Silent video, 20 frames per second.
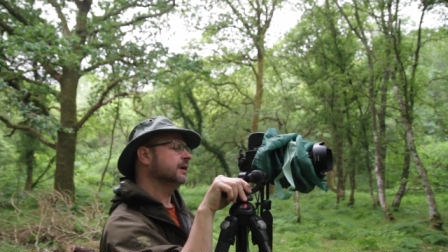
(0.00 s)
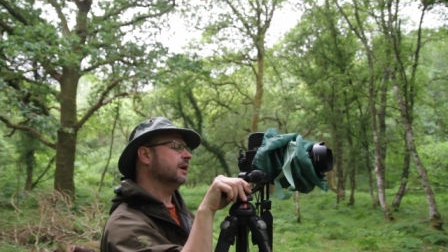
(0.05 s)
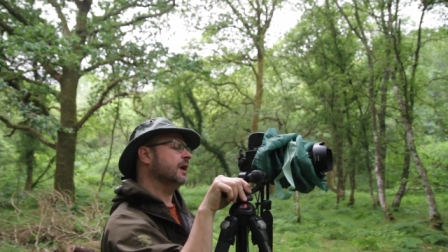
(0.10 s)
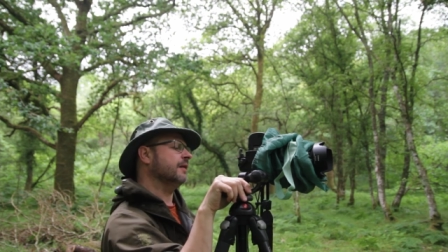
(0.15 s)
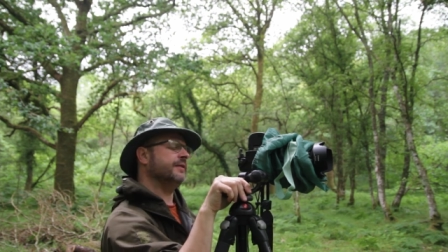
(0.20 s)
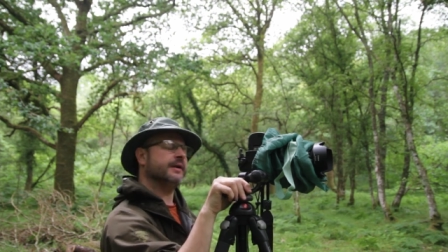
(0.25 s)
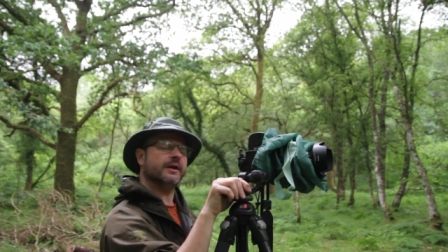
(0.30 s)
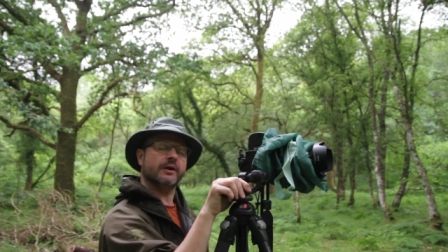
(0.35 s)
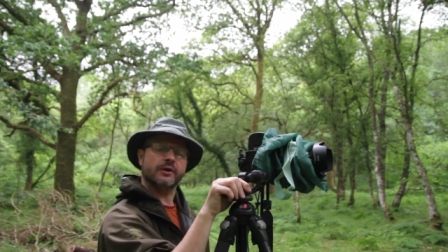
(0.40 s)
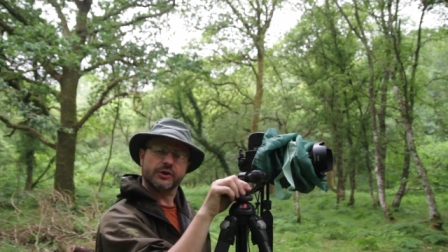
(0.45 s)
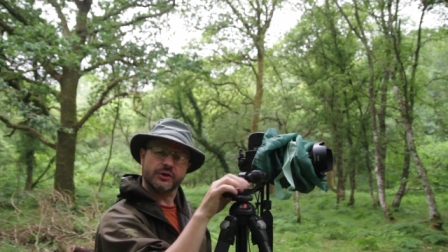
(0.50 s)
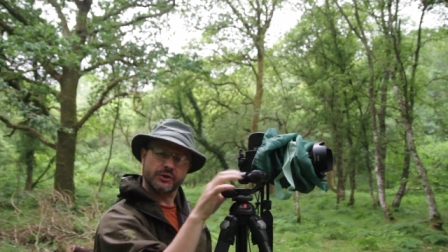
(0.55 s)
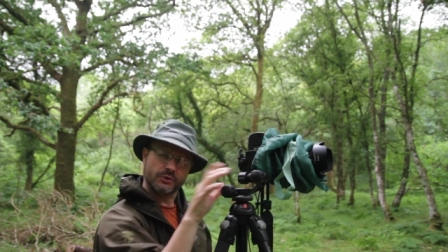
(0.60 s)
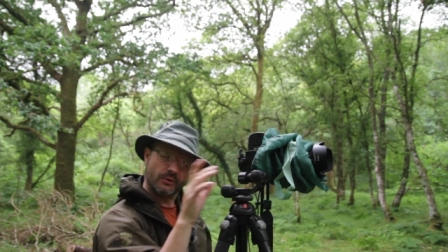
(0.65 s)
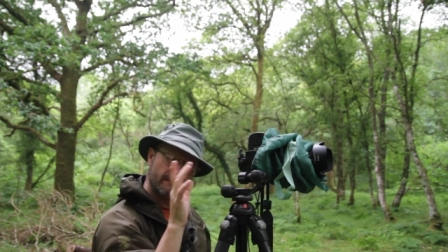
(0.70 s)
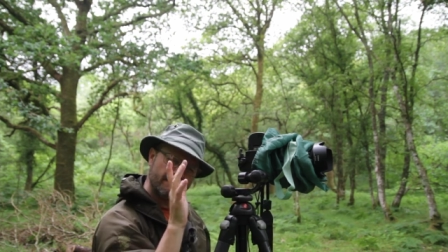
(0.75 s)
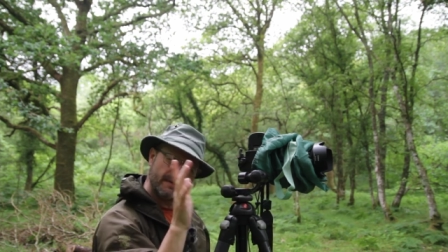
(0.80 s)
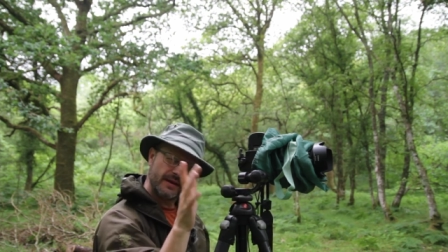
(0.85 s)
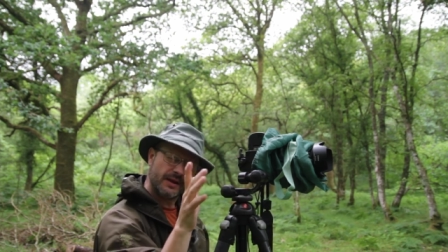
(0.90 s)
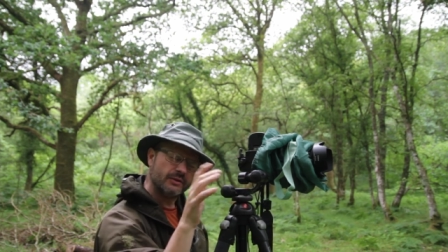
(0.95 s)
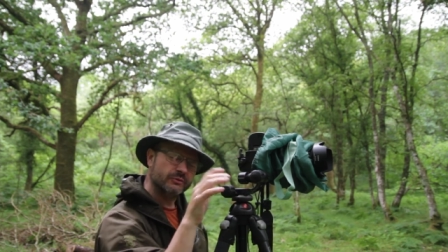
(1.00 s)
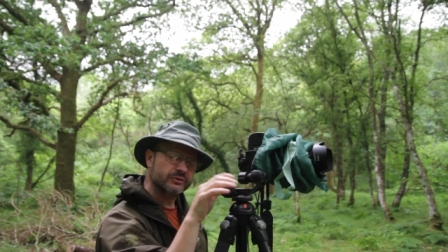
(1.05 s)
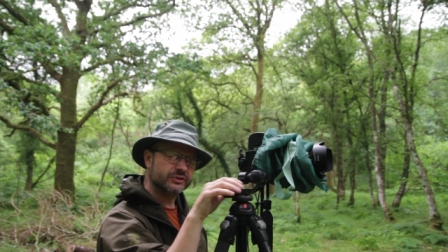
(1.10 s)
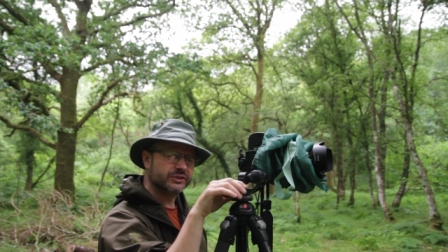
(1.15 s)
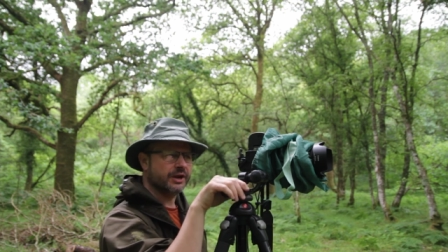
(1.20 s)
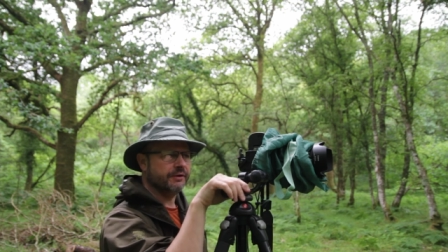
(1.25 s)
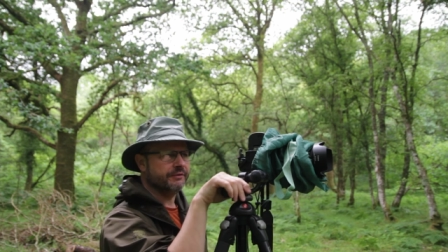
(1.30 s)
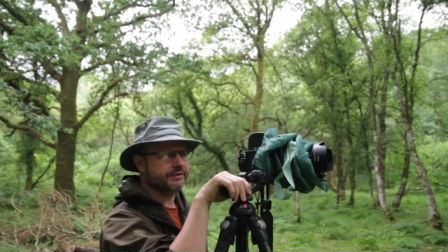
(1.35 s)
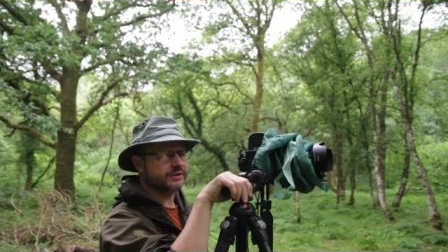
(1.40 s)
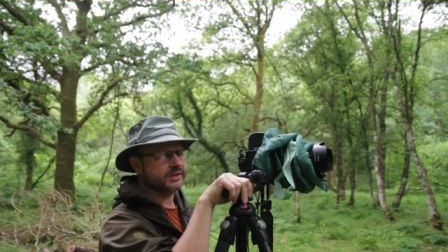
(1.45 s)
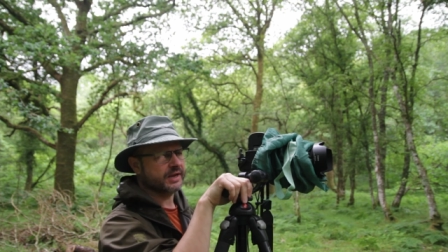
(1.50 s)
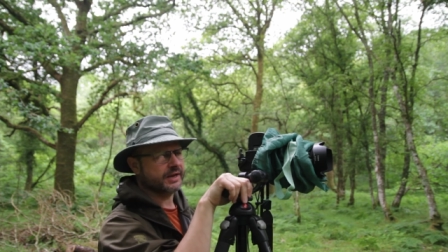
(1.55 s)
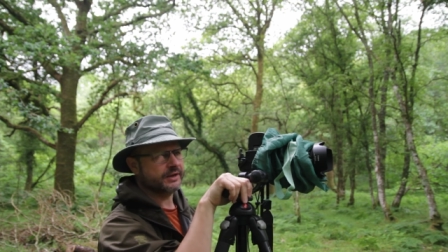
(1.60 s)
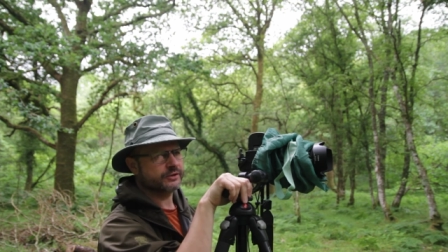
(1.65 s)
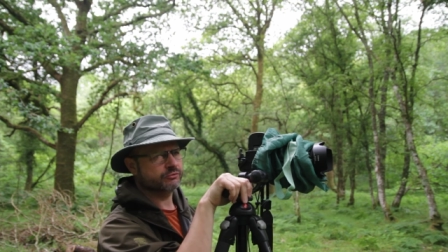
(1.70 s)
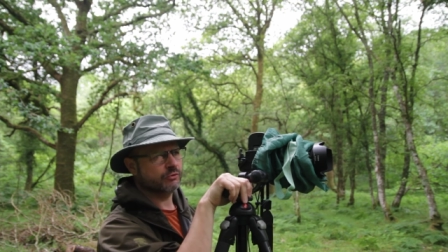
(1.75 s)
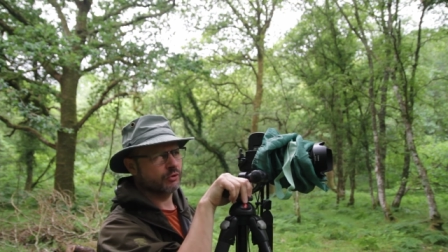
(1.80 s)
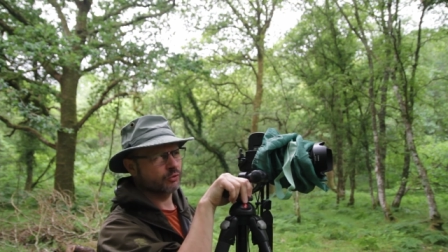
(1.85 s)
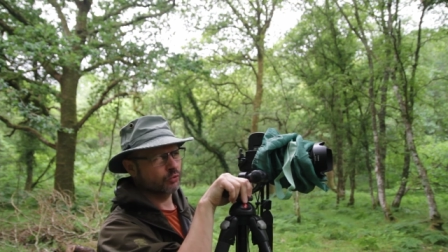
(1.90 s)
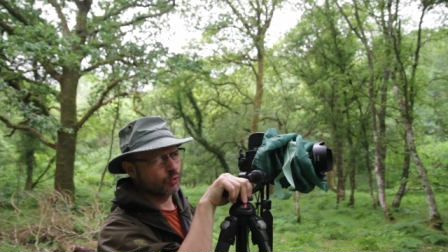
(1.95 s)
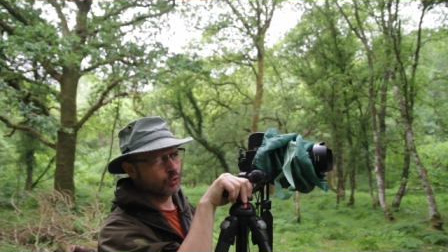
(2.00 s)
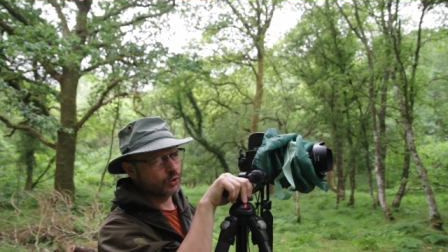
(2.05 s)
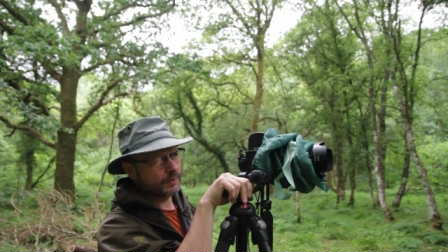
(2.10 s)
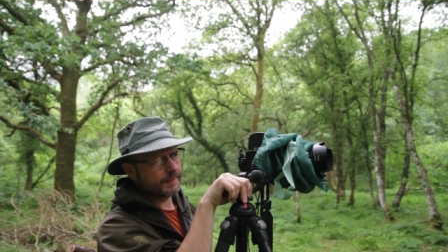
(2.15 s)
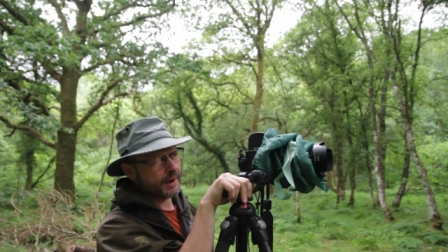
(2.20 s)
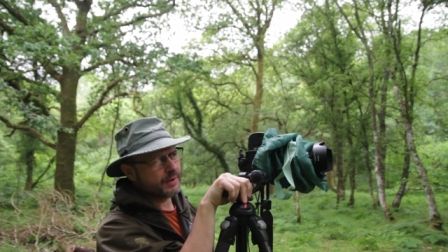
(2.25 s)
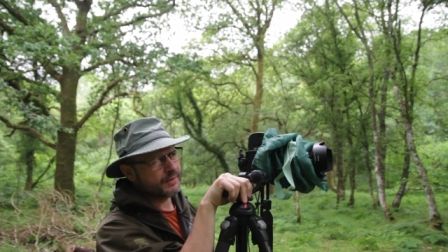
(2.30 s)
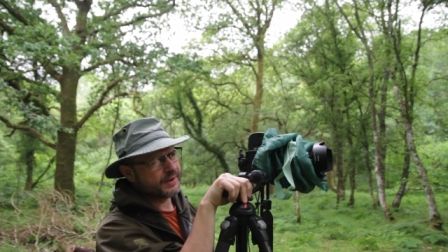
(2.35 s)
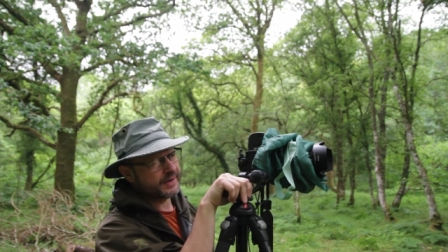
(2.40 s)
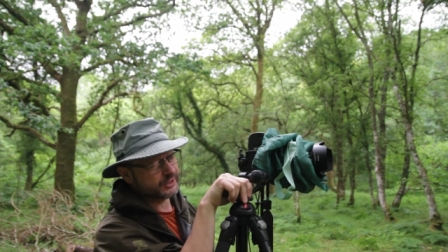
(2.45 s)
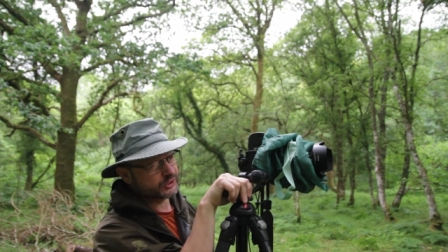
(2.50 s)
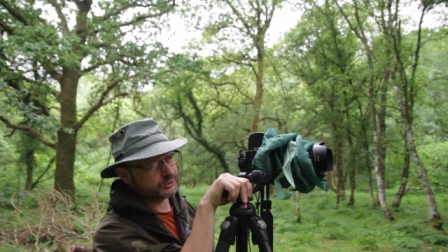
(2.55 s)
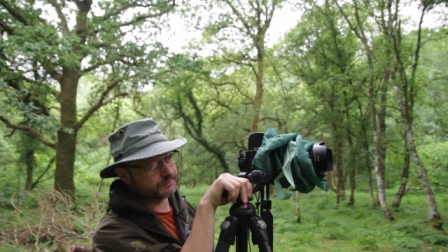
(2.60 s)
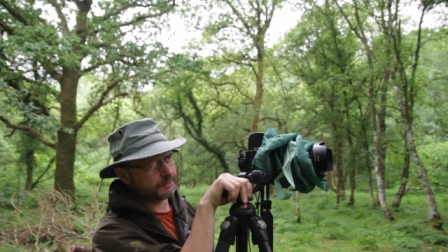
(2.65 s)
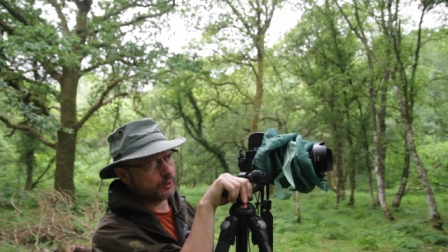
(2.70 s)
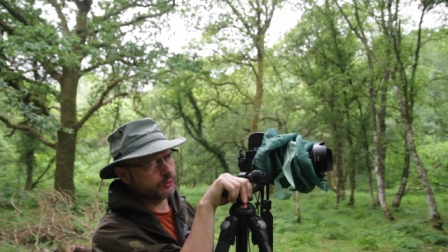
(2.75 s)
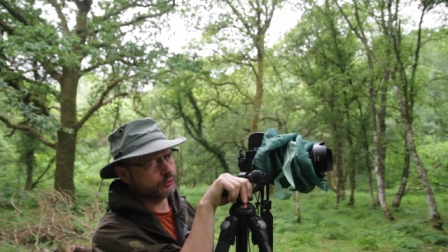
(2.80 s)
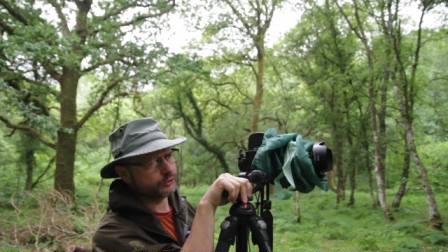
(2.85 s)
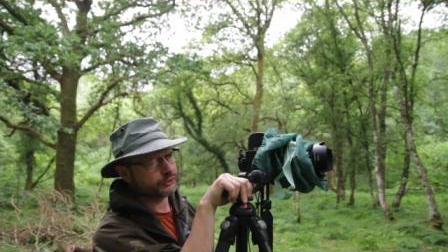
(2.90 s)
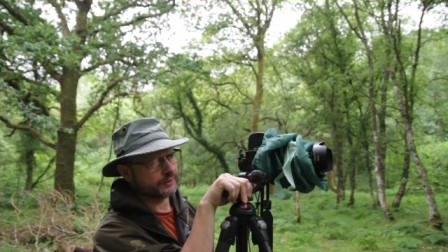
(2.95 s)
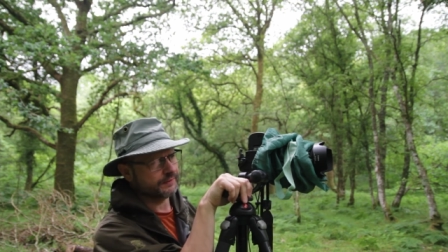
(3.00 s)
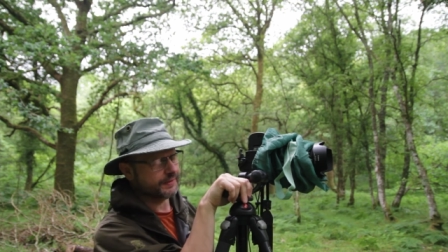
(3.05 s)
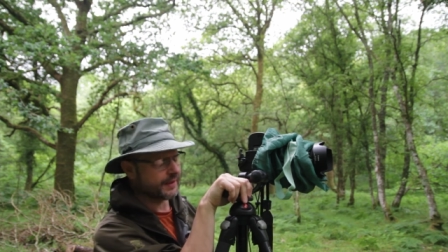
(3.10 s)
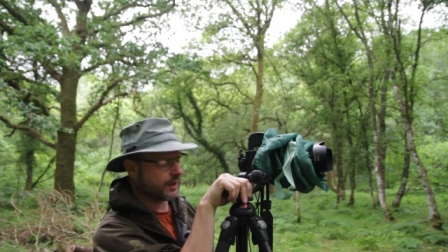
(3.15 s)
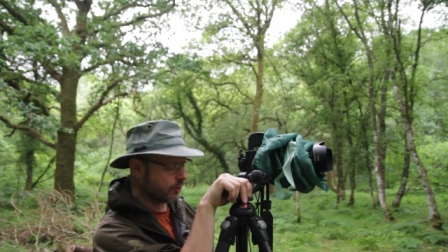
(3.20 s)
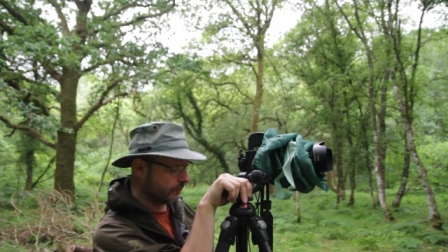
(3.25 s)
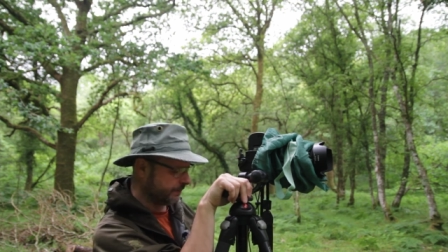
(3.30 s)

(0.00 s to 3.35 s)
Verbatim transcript: I think I'm going to do a video series later on all about exposure and that'll